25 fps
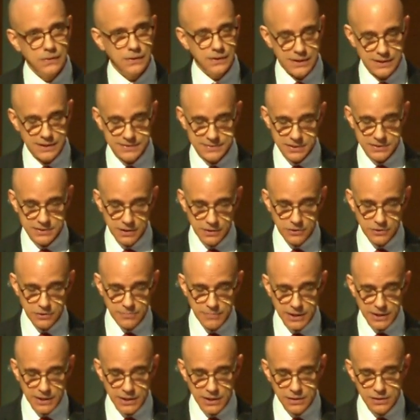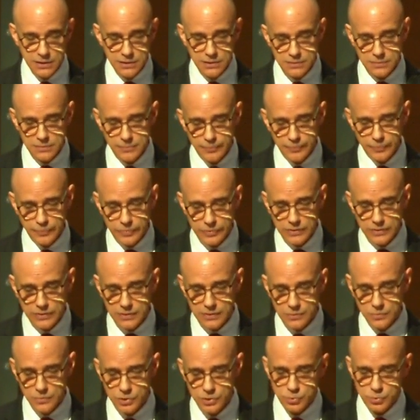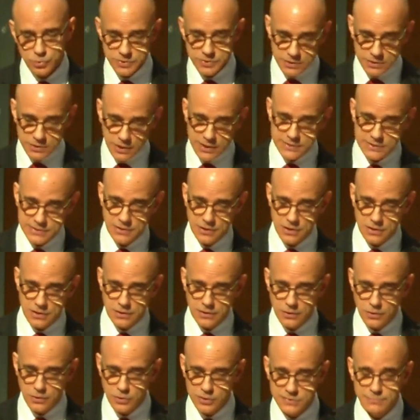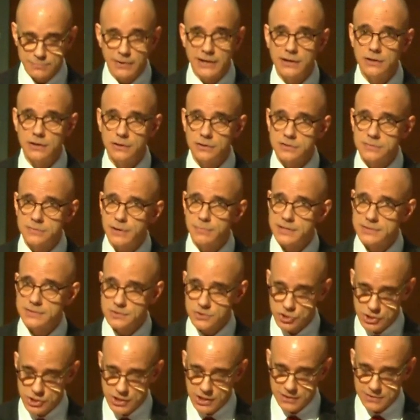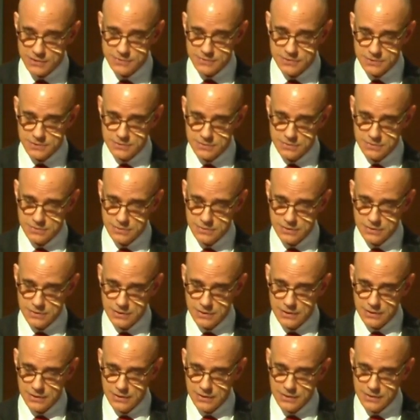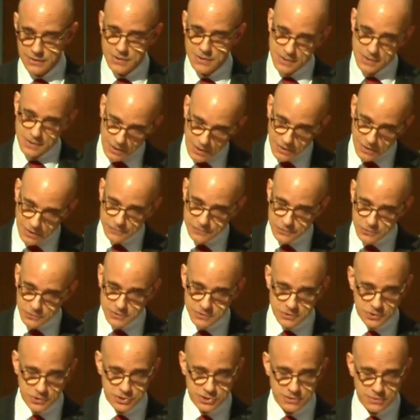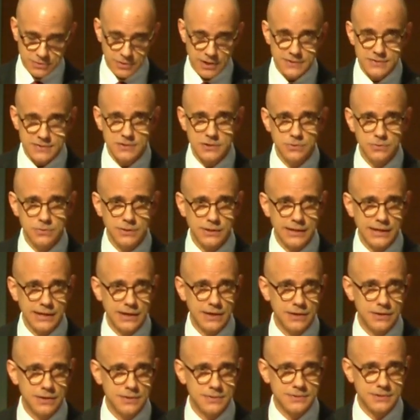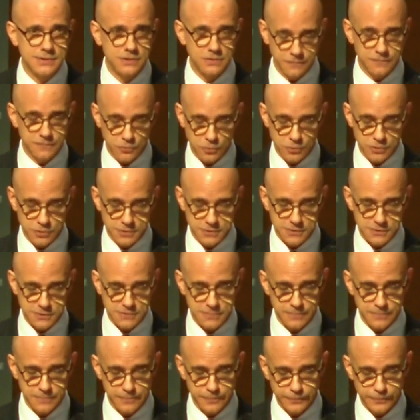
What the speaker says: As a younger man, which was not as long ago as my looks might suggest, I flew search and rescue in Canada's Air Force.